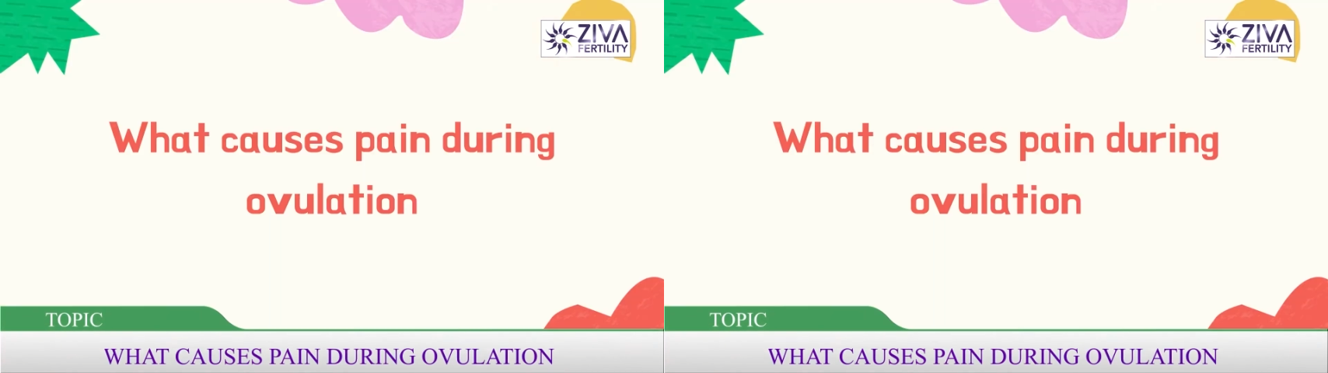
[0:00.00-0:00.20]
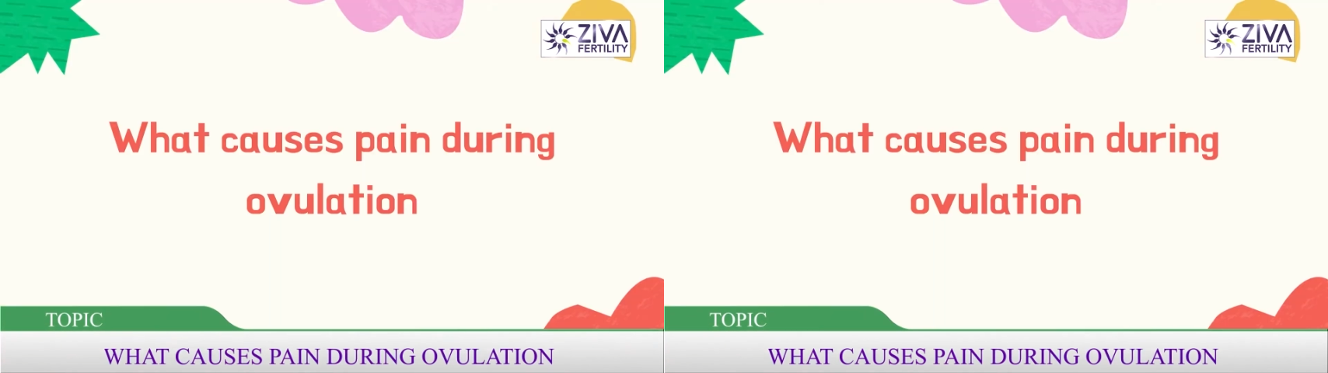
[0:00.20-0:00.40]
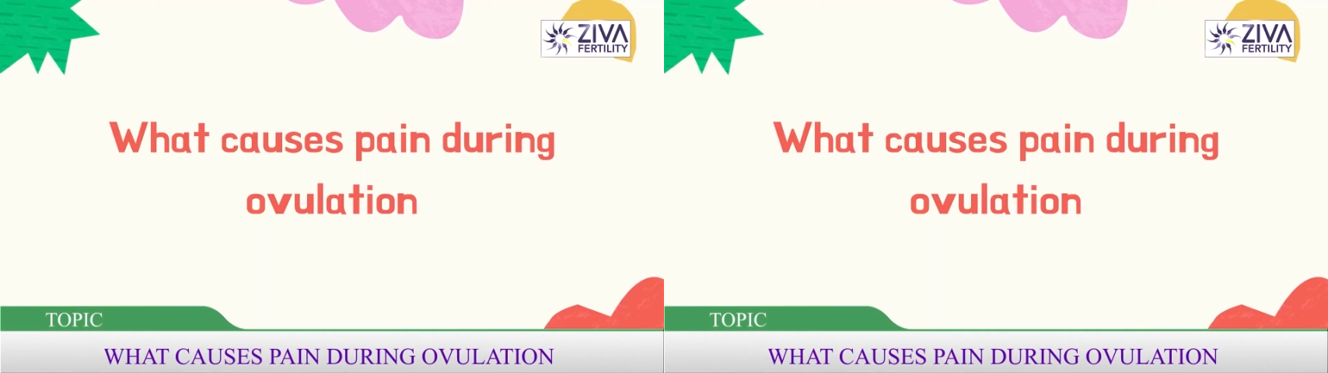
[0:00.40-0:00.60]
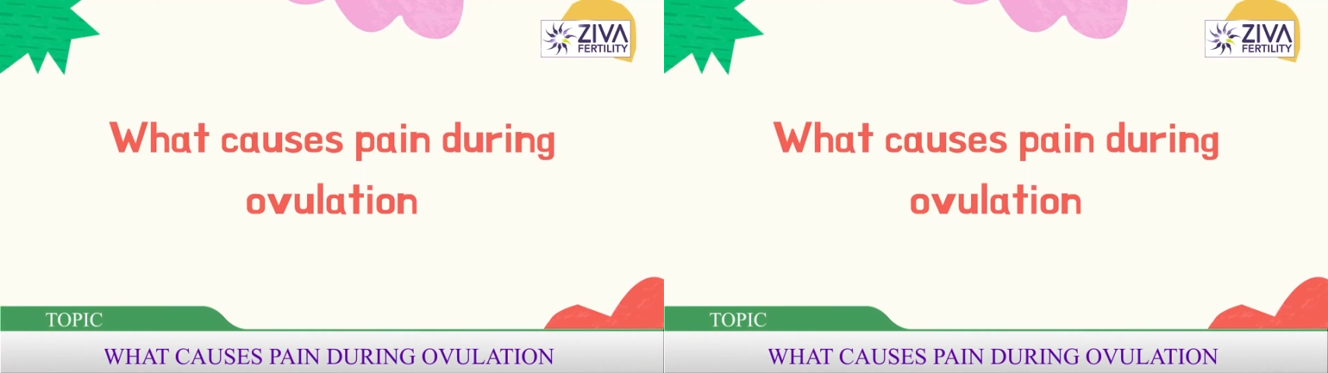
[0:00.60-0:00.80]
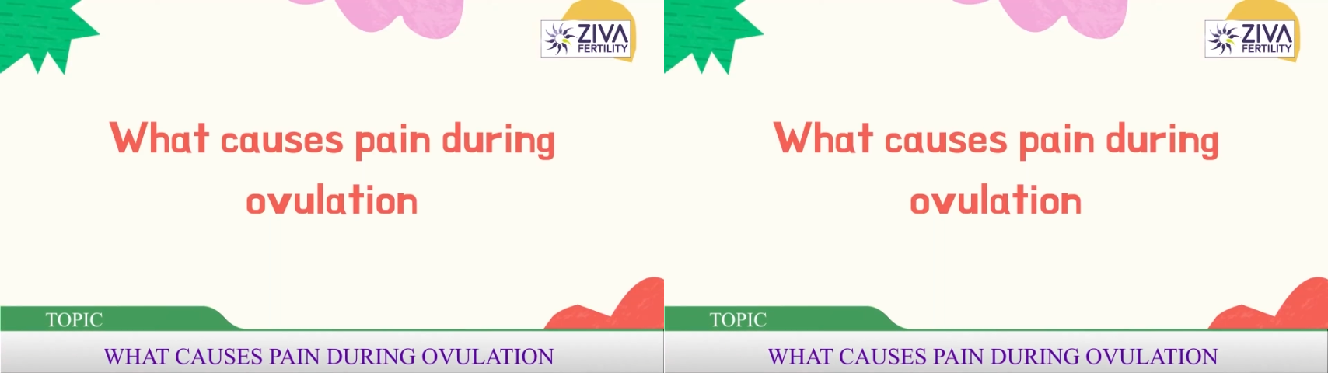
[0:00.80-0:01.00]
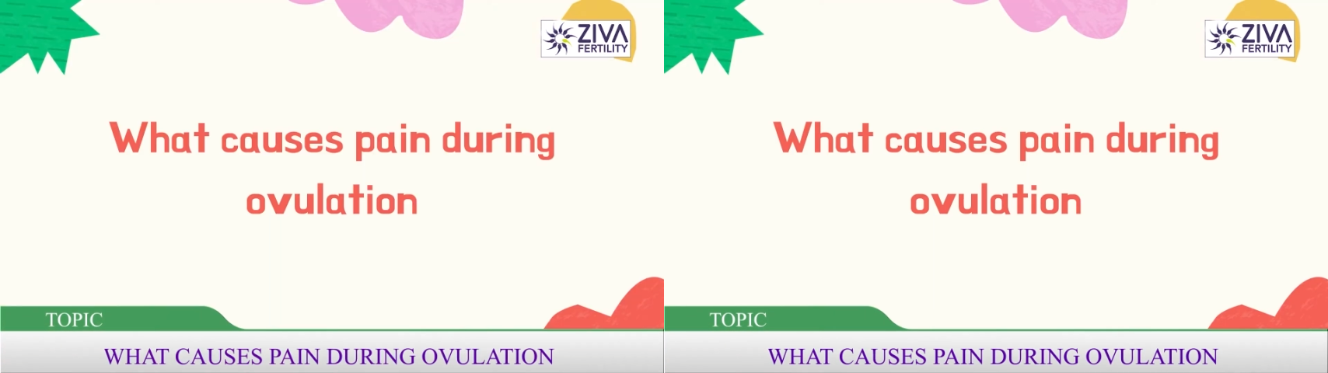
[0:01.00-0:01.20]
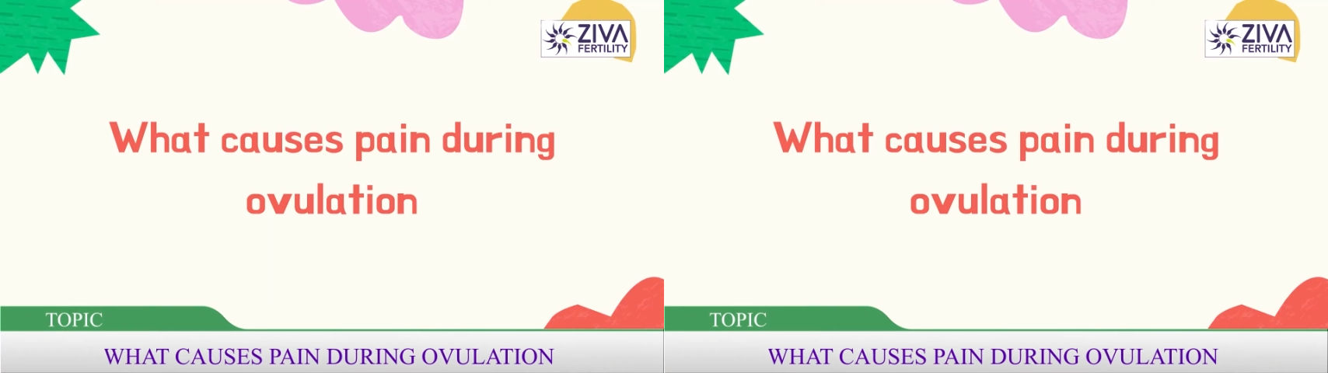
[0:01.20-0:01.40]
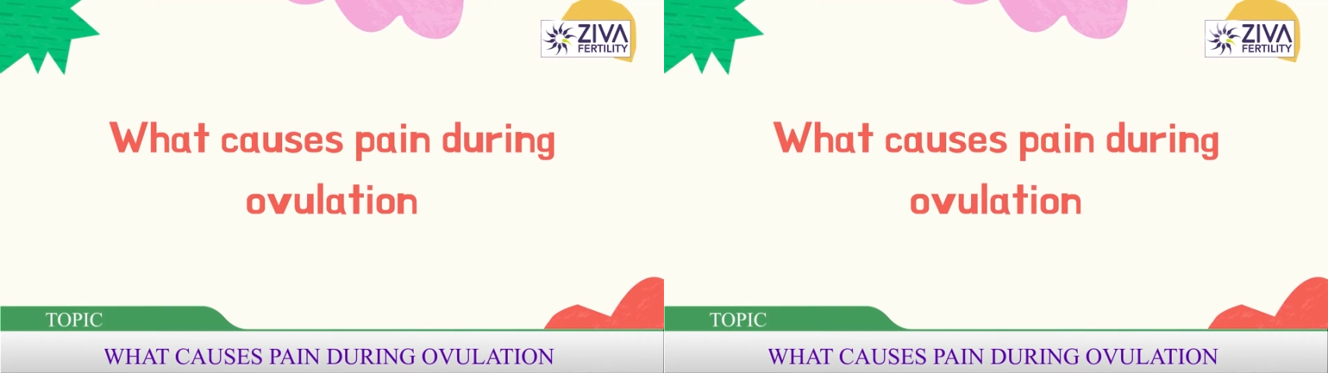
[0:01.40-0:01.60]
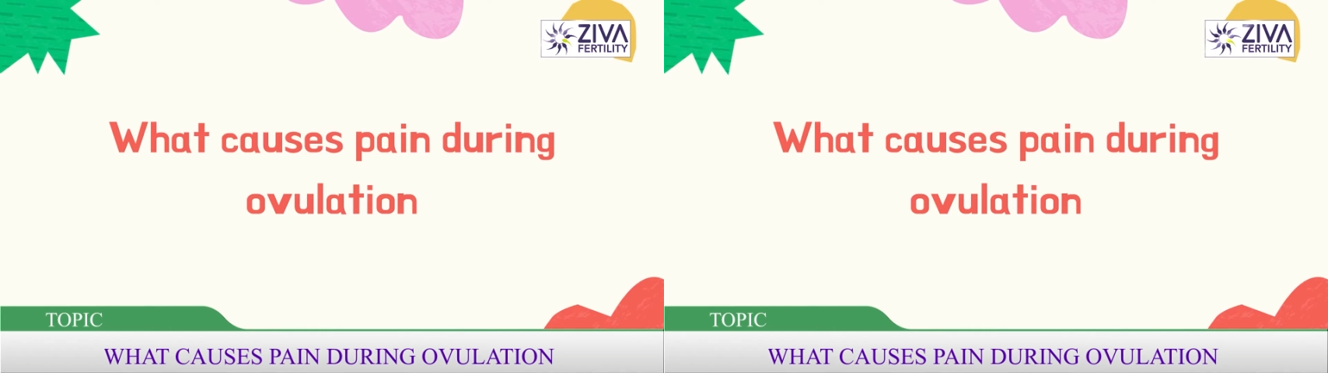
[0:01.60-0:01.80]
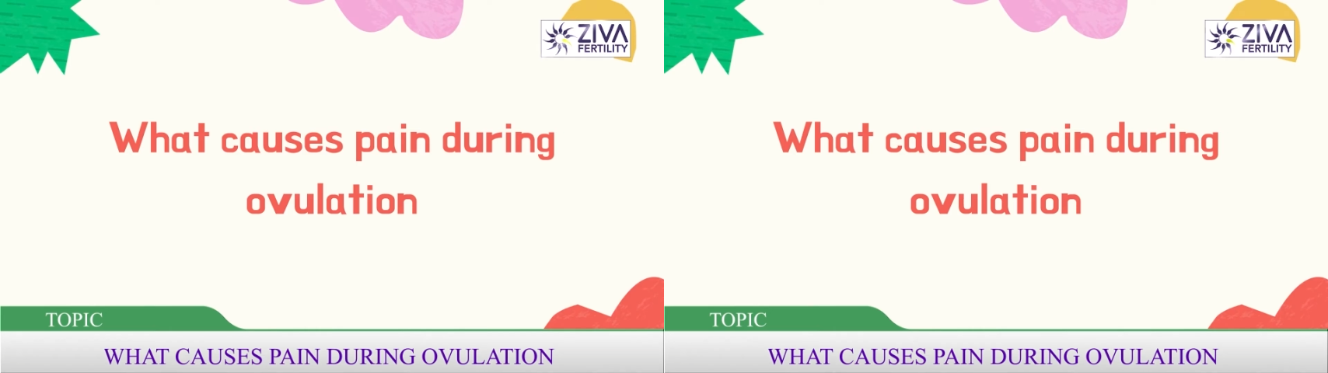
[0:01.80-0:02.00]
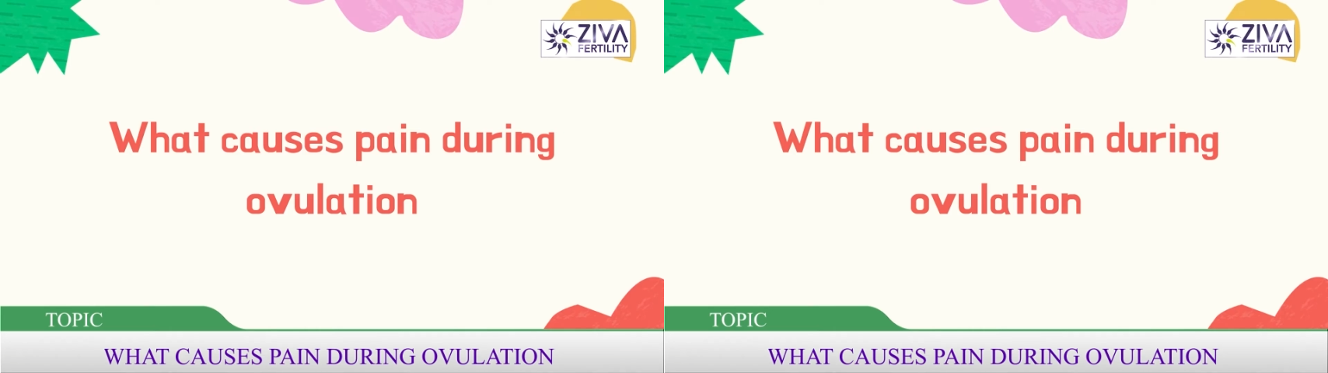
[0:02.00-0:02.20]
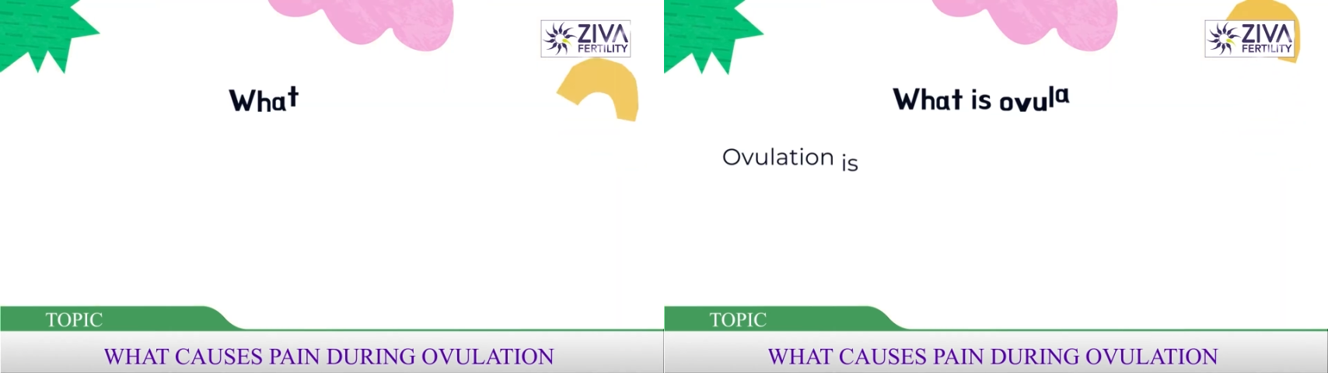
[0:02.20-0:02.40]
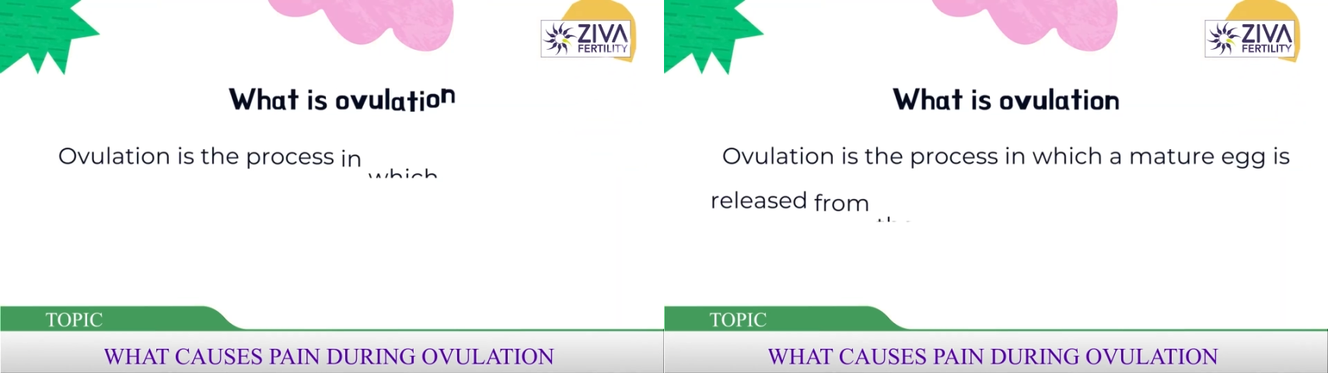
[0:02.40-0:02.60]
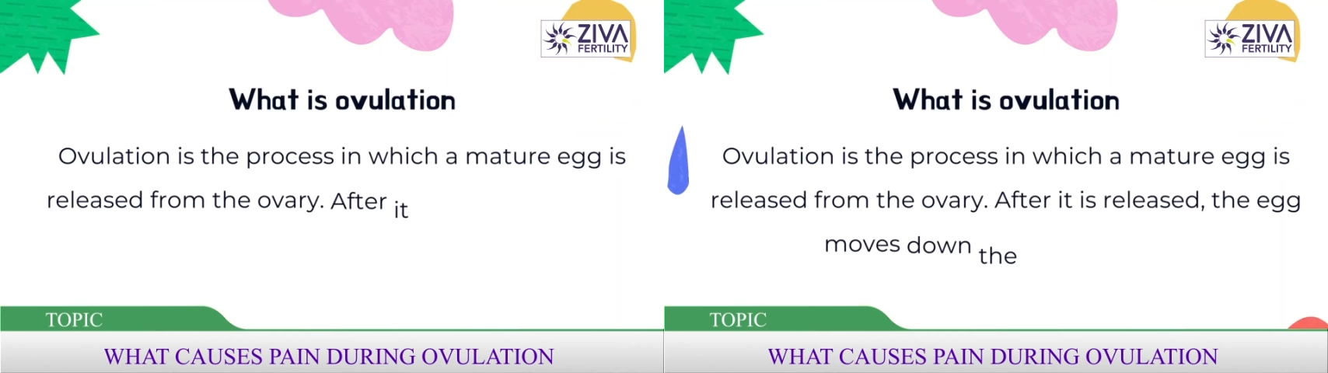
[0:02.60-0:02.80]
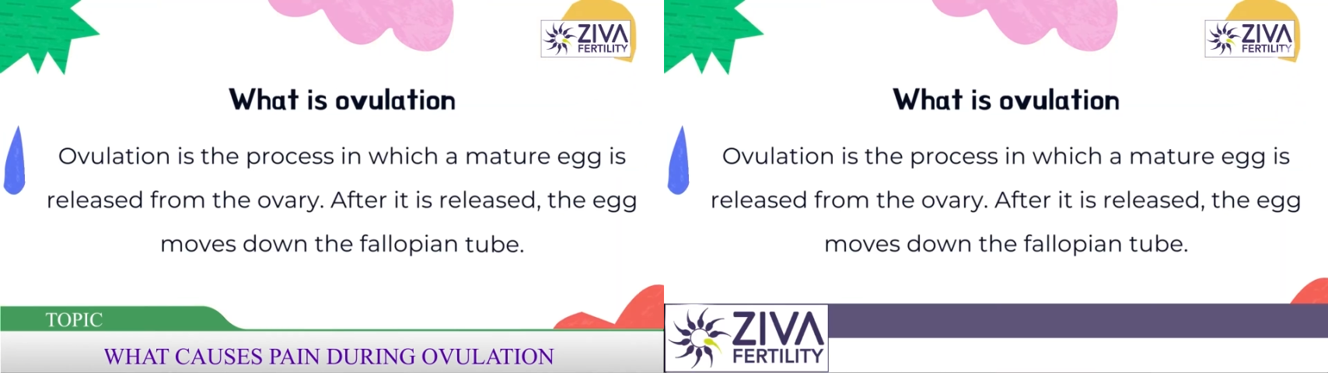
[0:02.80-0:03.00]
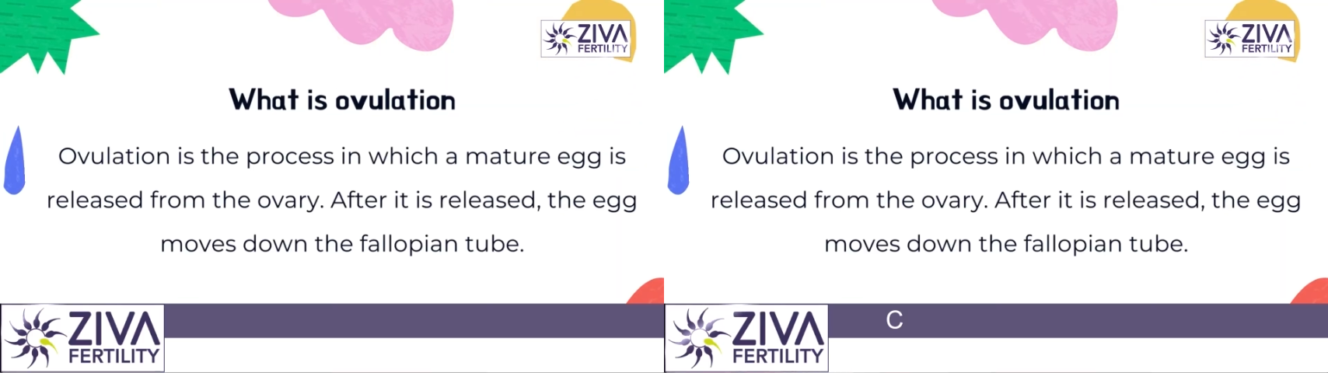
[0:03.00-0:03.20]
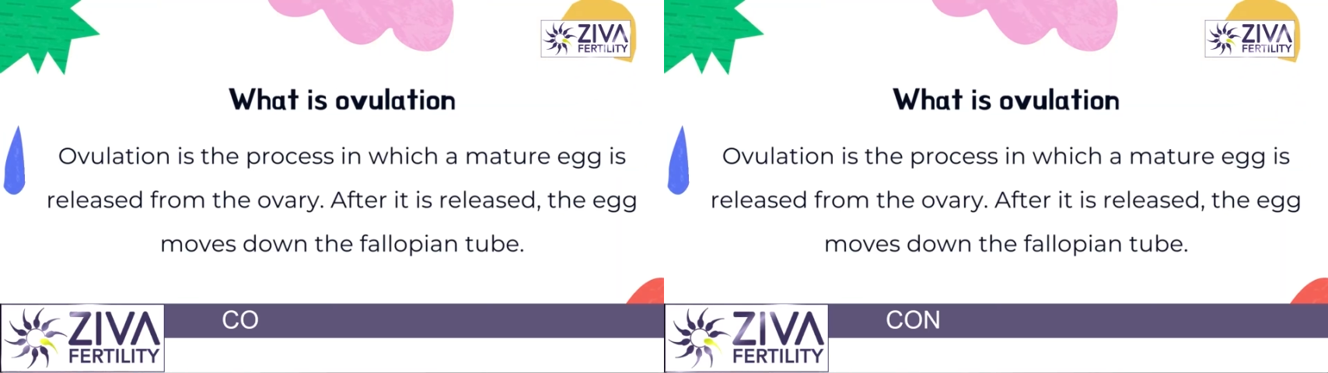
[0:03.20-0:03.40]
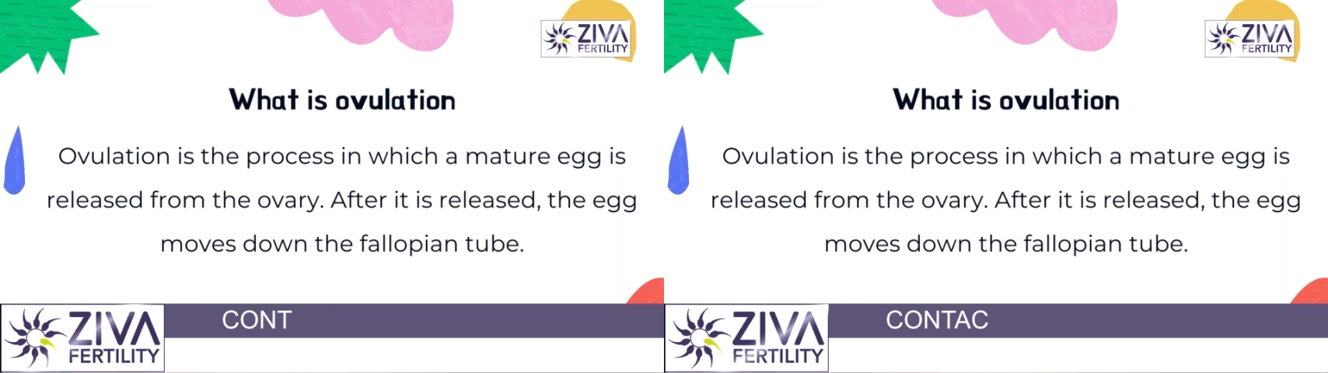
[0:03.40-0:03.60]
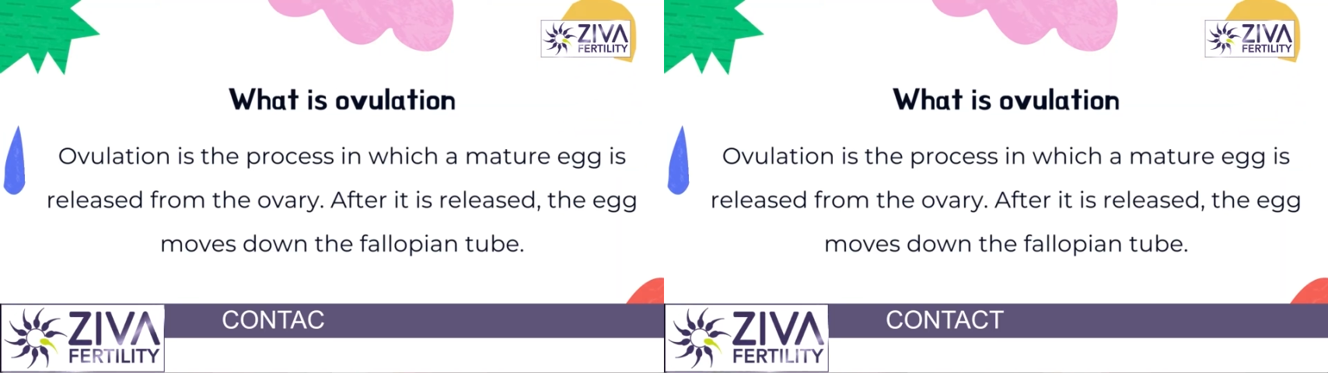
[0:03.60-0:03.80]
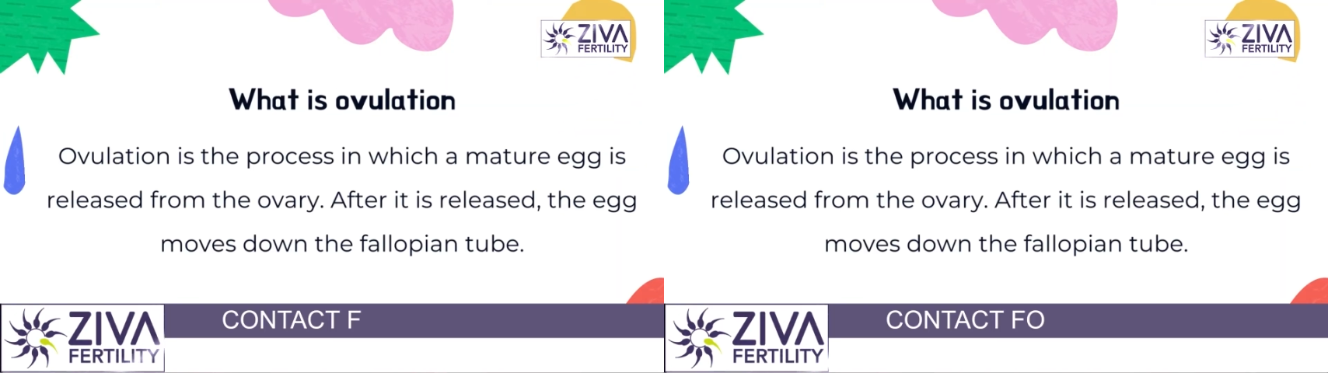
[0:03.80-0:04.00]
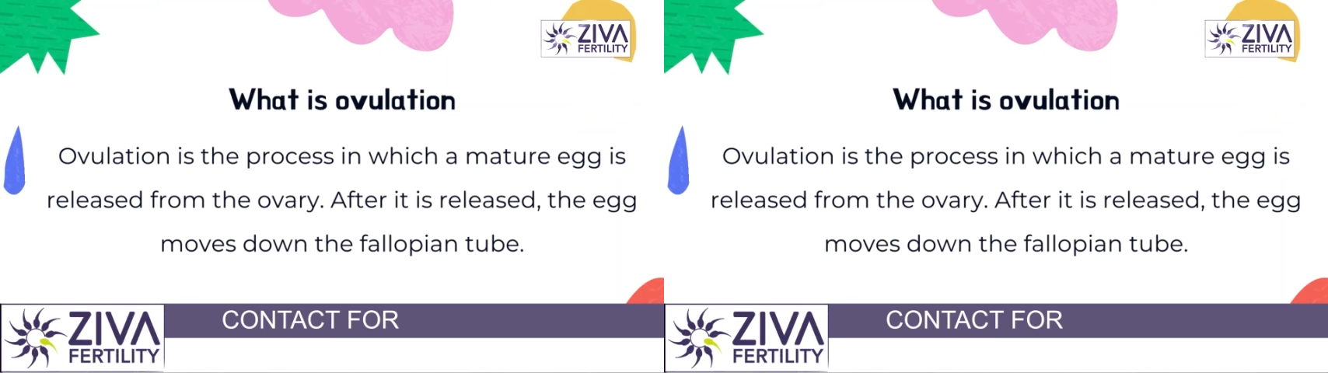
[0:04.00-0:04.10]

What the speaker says: (no speaker visible)